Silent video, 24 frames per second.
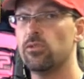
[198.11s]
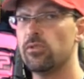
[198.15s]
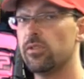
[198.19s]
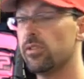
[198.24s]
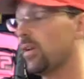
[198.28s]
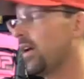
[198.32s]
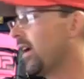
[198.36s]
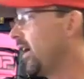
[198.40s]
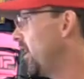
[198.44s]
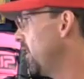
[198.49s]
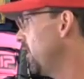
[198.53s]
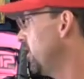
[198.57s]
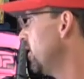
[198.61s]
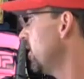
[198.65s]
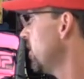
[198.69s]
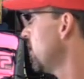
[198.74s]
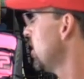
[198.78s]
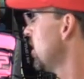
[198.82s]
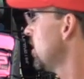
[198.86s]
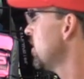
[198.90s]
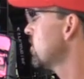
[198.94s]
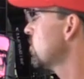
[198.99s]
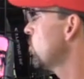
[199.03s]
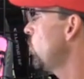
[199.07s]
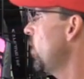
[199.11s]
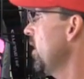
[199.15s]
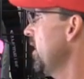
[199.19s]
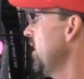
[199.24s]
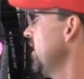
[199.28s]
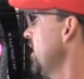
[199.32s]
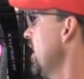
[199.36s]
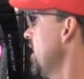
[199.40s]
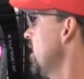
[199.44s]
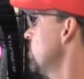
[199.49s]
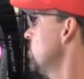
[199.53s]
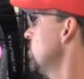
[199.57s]
You had 20
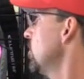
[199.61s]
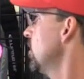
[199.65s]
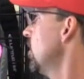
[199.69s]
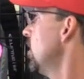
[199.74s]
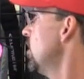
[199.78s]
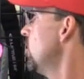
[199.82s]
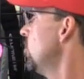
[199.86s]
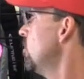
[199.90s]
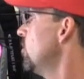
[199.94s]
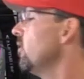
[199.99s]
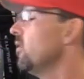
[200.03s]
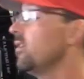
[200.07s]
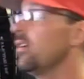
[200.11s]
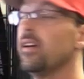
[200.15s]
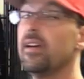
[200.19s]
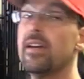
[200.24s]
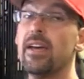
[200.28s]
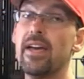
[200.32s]
down below